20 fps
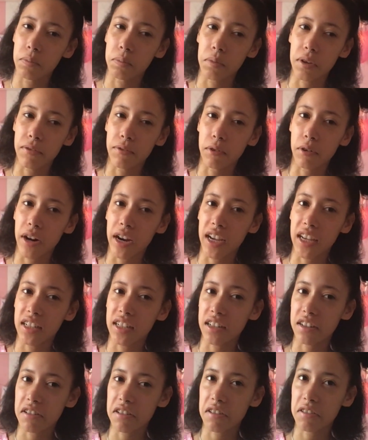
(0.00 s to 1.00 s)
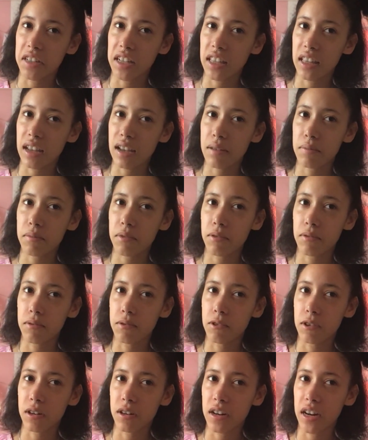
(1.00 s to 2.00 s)
before I continue using them
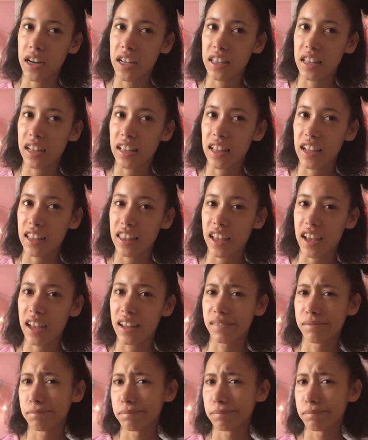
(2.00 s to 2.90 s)
or anything like that,